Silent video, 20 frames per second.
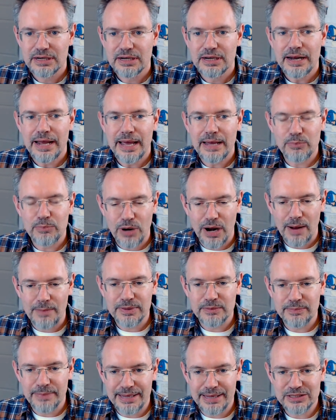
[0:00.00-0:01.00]
And
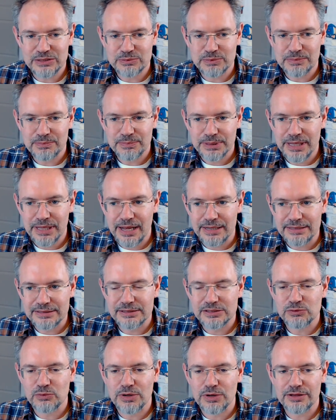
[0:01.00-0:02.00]
Problem Management Plus
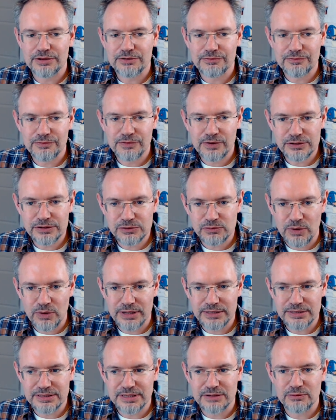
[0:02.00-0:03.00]
is one of the first
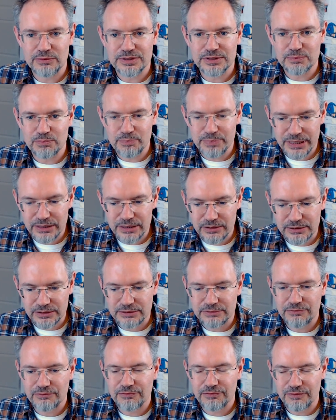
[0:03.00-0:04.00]
ones that was built
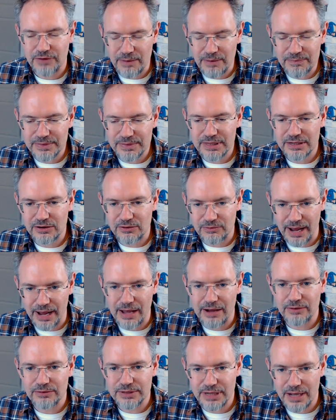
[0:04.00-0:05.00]
from the
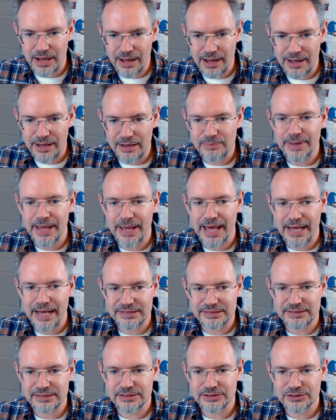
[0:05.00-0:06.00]
ground up as
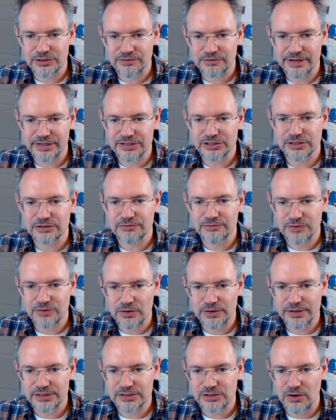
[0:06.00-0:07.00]
an intervention
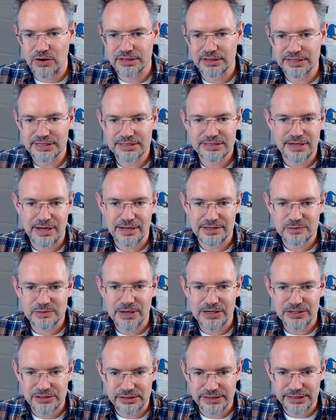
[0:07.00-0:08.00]
focused on these
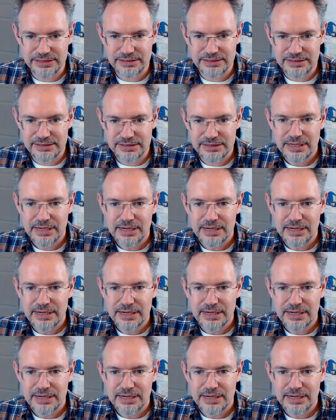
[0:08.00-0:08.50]
non-specialists.